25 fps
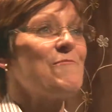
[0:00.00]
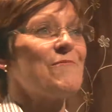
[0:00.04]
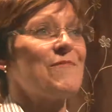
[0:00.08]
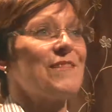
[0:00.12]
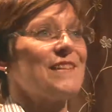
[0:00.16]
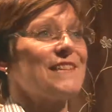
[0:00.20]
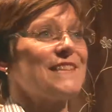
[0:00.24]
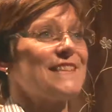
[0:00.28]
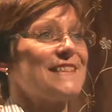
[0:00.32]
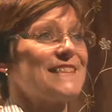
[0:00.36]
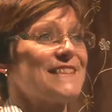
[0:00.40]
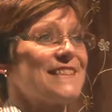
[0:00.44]

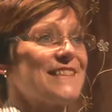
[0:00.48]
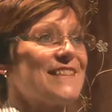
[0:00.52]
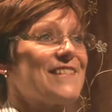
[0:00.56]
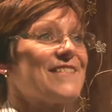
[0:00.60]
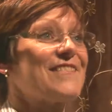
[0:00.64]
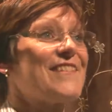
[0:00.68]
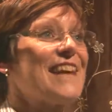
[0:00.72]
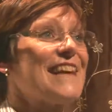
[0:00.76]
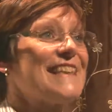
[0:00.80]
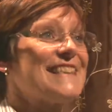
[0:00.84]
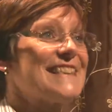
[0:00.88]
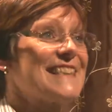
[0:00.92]
But
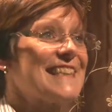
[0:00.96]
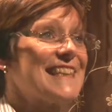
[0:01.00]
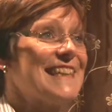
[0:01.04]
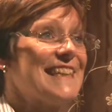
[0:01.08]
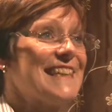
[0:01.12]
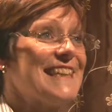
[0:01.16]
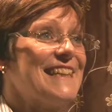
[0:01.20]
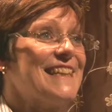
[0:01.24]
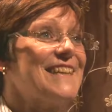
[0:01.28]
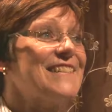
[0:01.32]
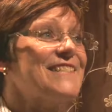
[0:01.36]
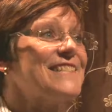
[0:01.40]

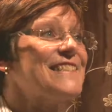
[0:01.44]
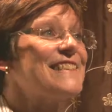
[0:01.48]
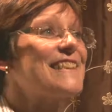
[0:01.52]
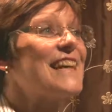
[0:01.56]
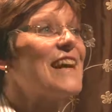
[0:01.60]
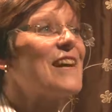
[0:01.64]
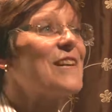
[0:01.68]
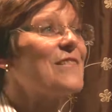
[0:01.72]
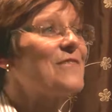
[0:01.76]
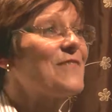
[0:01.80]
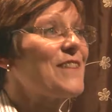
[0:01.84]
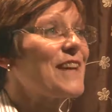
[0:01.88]
gradually
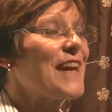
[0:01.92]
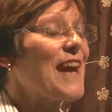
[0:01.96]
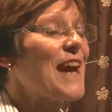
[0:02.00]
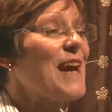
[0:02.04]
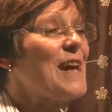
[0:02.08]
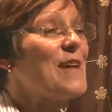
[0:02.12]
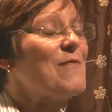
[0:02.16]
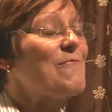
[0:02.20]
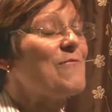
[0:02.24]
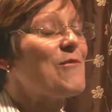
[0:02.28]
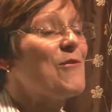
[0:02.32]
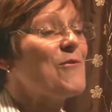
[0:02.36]
God
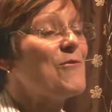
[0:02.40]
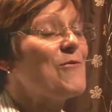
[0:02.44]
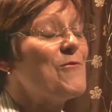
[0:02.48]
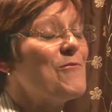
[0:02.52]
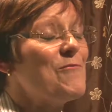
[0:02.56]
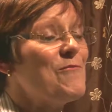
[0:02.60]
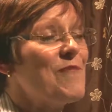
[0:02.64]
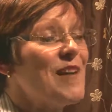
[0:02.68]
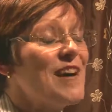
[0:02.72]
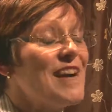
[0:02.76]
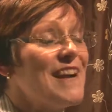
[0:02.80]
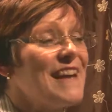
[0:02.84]
overcame
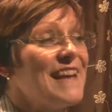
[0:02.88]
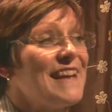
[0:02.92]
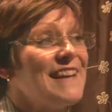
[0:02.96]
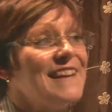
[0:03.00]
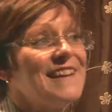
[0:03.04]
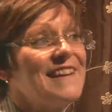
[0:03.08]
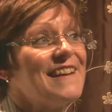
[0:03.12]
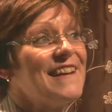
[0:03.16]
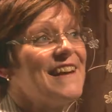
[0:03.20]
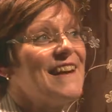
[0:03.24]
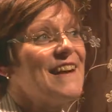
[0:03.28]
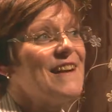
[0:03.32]
all
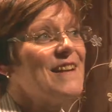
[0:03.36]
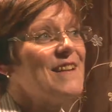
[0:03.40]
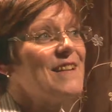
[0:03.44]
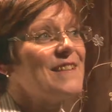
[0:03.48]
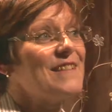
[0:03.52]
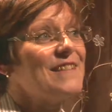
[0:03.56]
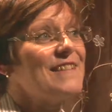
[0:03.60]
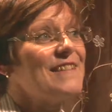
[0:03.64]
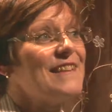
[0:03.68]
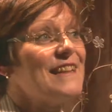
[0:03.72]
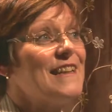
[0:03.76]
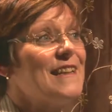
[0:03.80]
my
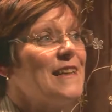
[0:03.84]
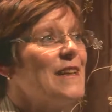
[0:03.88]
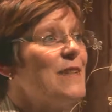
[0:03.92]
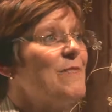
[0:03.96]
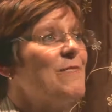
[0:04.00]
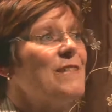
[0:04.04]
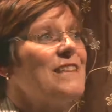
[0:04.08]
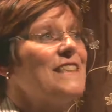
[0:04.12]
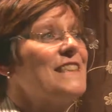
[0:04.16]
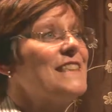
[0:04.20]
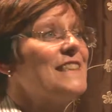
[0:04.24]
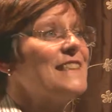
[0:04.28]

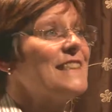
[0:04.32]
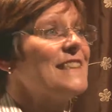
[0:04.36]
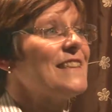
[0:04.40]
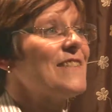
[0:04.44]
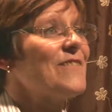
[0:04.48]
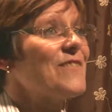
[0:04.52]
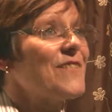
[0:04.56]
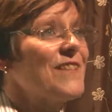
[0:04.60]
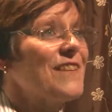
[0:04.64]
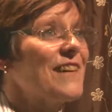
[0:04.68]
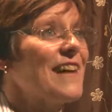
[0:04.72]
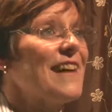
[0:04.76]
inhibitions,
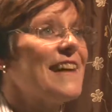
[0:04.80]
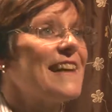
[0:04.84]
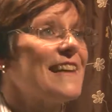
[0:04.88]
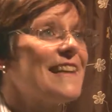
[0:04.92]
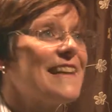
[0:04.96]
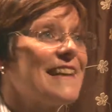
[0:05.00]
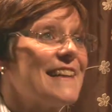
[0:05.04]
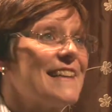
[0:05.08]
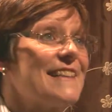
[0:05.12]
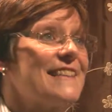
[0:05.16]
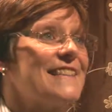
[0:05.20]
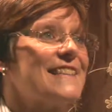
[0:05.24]
if you
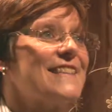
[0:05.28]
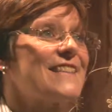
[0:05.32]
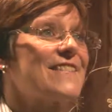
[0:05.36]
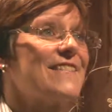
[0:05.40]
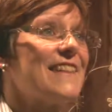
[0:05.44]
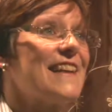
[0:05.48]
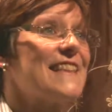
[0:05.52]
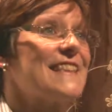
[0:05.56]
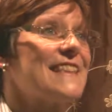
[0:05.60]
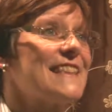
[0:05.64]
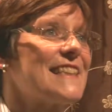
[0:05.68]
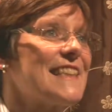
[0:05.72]
like, and
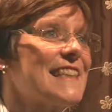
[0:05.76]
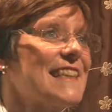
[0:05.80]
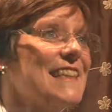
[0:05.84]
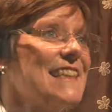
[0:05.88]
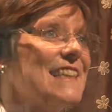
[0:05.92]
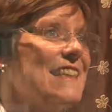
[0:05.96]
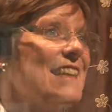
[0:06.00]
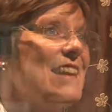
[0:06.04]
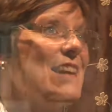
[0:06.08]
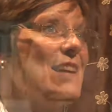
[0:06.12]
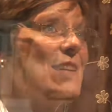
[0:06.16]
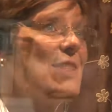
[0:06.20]

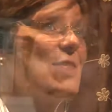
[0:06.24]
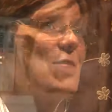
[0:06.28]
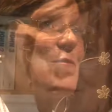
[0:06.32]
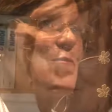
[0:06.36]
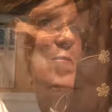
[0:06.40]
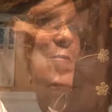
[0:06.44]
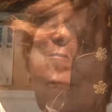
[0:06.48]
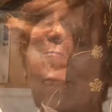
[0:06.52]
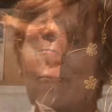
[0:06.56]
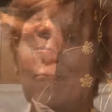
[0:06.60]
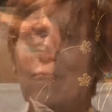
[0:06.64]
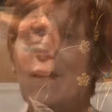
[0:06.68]
gradually
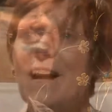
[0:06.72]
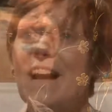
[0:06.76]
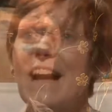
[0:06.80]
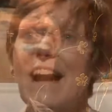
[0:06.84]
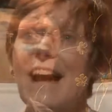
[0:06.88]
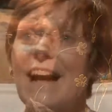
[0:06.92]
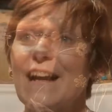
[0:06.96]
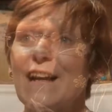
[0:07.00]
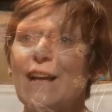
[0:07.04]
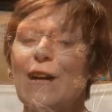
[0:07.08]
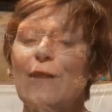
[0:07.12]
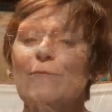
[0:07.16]
all my
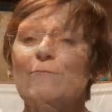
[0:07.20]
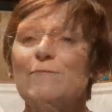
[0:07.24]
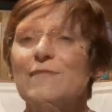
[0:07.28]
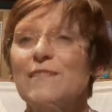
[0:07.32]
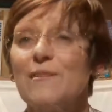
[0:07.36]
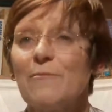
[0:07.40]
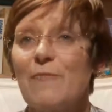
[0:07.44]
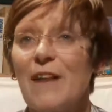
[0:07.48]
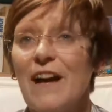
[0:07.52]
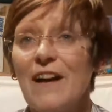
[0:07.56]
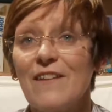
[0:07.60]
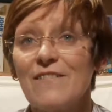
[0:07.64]

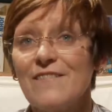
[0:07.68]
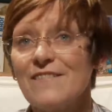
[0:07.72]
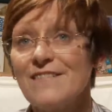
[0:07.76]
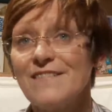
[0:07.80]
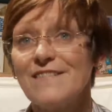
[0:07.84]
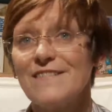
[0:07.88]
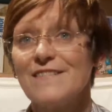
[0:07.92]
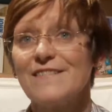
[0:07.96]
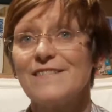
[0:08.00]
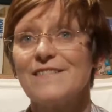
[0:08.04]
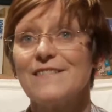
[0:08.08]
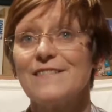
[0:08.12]
hang-ups about
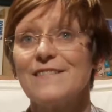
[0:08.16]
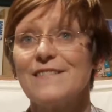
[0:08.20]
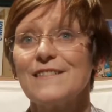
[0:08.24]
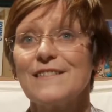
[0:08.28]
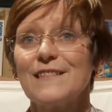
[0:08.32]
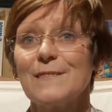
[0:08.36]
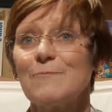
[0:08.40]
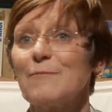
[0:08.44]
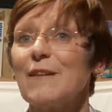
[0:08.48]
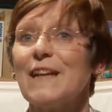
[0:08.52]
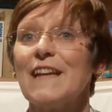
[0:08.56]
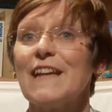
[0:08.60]

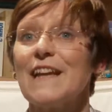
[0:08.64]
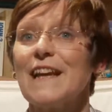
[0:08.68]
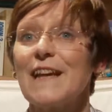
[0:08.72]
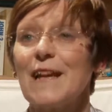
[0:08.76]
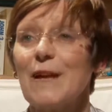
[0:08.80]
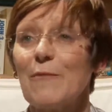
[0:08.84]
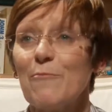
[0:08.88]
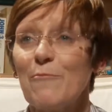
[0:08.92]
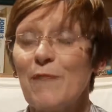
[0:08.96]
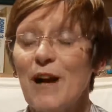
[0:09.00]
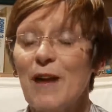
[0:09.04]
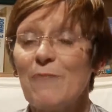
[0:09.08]

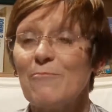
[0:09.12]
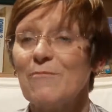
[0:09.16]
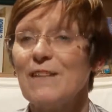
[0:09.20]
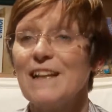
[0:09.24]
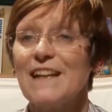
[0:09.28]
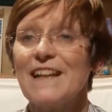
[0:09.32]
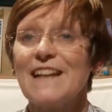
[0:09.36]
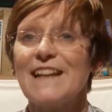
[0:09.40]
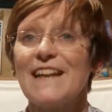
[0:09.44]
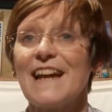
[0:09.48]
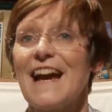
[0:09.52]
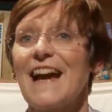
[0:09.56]
speaking in
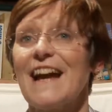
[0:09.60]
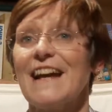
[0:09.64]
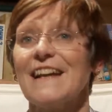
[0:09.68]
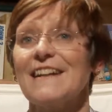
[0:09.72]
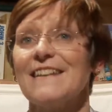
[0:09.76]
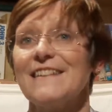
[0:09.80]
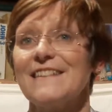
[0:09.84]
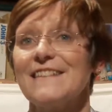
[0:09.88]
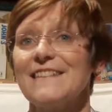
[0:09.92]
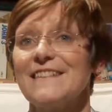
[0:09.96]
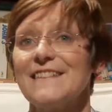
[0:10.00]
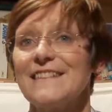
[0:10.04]
public
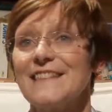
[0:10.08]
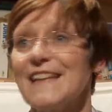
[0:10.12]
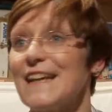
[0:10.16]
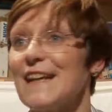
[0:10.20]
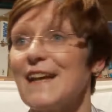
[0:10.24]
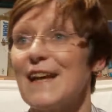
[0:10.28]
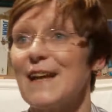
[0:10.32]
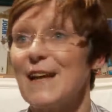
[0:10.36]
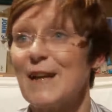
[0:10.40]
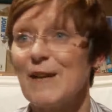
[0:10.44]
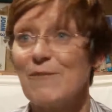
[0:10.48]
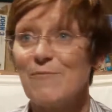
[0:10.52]
and
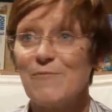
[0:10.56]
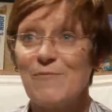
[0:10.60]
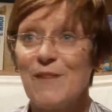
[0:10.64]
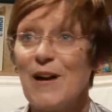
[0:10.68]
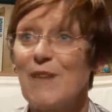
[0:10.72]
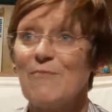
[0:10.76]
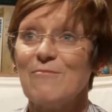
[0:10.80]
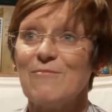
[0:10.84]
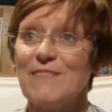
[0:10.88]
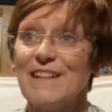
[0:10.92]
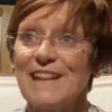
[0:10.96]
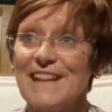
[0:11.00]
singing in
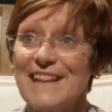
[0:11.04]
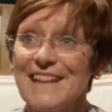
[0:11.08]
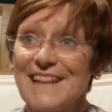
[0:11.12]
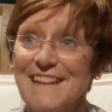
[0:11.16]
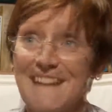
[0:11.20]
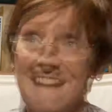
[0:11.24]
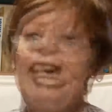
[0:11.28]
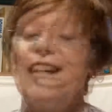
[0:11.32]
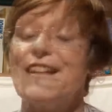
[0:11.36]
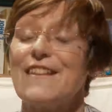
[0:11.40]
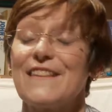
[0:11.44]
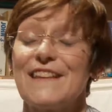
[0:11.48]
public,
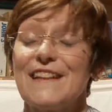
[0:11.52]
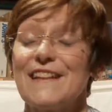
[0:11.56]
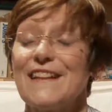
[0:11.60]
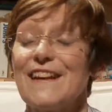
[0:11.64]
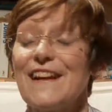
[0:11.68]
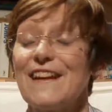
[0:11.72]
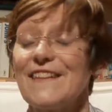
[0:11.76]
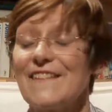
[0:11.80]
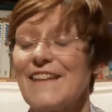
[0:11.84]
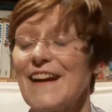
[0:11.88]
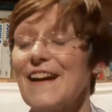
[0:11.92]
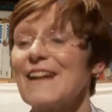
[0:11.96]
anything
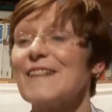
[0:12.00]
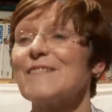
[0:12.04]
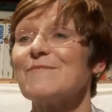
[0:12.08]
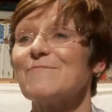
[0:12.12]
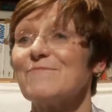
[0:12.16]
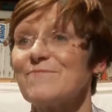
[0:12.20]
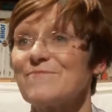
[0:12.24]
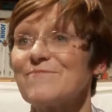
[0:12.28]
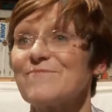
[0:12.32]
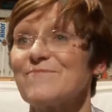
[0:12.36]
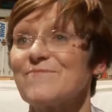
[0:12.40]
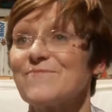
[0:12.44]
like that,
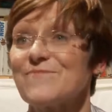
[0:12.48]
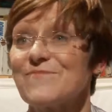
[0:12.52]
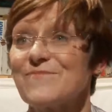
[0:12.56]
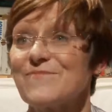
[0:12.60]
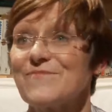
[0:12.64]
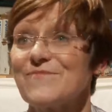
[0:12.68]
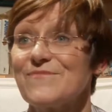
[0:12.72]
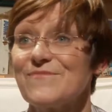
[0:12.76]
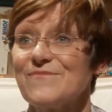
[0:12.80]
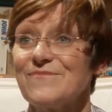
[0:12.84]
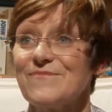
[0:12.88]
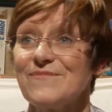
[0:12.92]

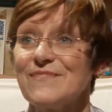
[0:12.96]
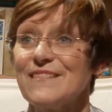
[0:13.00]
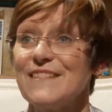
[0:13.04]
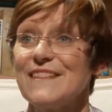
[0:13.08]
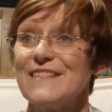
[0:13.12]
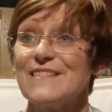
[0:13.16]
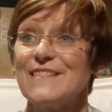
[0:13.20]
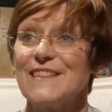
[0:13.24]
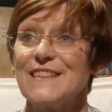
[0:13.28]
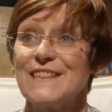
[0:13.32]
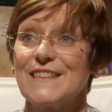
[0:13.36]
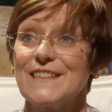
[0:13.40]

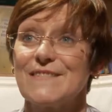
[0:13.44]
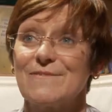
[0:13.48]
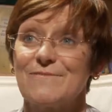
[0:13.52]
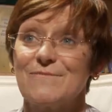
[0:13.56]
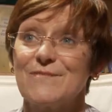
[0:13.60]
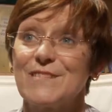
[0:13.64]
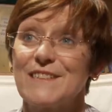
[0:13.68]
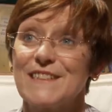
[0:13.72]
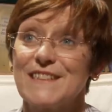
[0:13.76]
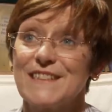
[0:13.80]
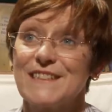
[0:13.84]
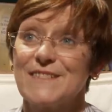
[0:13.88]

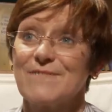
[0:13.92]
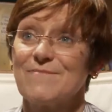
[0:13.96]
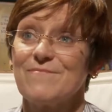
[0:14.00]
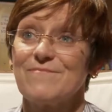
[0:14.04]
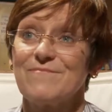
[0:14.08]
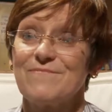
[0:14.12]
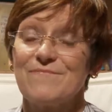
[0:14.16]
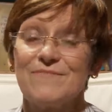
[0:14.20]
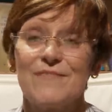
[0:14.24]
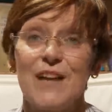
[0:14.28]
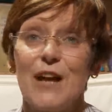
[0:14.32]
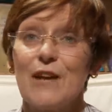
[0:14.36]
was
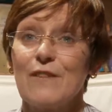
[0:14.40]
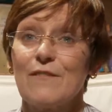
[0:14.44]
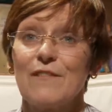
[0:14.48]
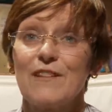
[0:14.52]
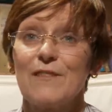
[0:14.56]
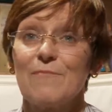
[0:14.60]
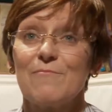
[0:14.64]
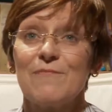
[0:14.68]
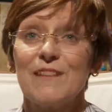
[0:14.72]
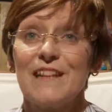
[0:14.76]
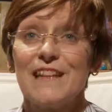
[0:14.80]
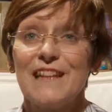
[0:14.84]

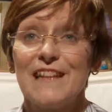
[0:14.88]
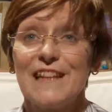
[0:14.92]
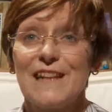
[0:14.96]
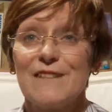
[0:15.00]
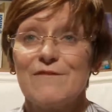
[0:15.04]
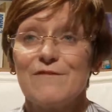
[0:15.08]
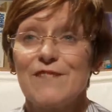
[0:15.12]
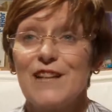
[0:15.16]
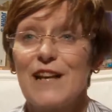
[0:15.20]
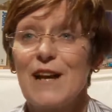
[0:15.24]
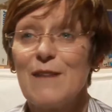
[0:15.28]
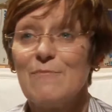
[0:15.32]
completely
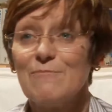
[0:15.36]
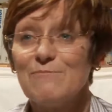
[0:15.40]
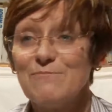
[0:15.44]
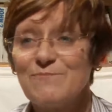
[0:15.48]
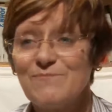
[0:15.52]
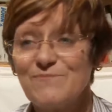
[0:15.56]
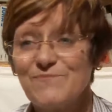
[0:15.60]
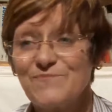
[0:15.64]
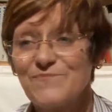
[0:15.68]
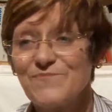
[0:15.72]
overcome.